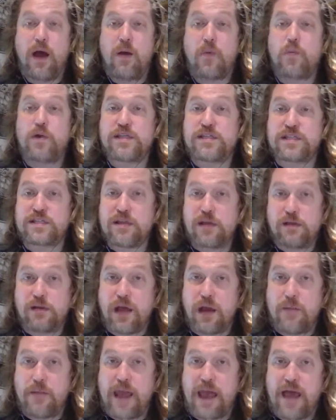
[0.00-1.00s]
We're still
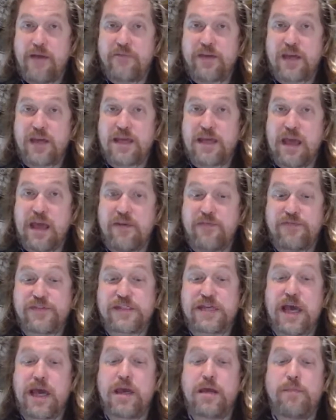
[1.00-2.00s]
going to be having a
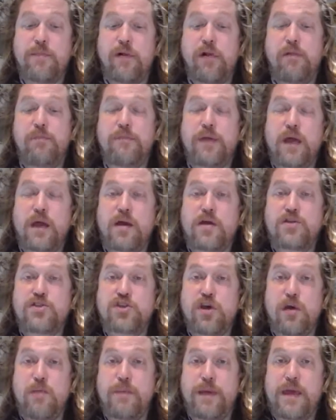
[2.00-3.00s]
gift table,
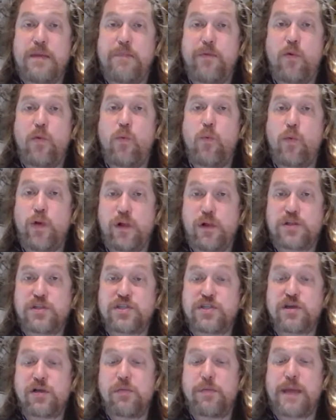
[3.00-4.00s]
so people will
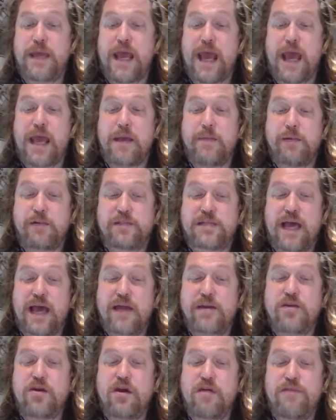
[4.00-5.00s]
still be able to
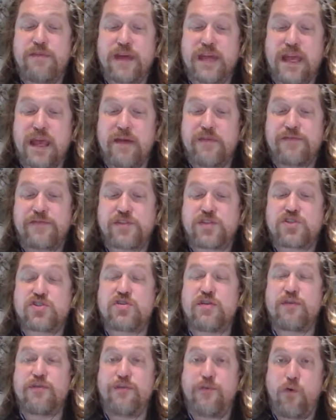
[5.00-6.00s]
hand over
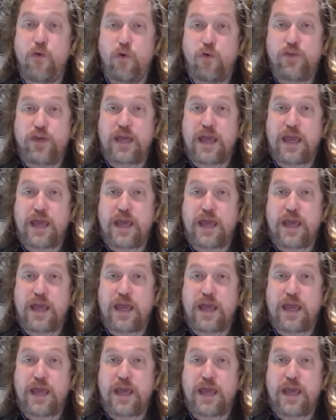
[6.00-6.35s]
gifts for the